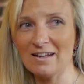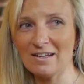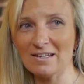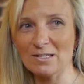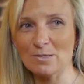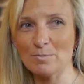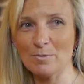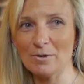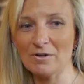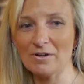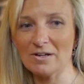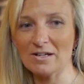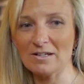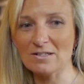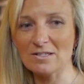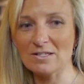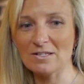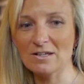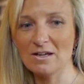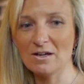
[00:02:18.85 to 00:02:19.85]

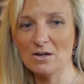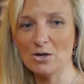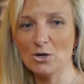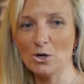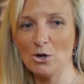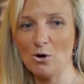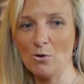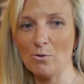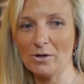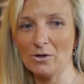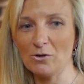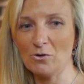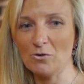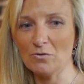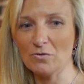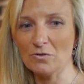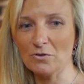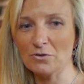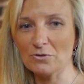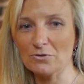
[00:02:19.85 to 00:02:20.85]
experience going
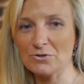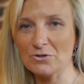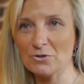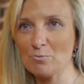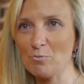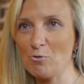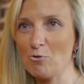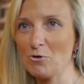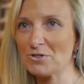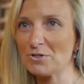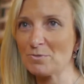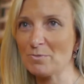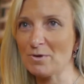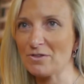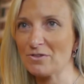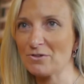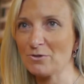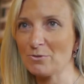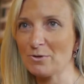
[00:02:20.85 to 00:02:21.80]
over to Portsmouth, New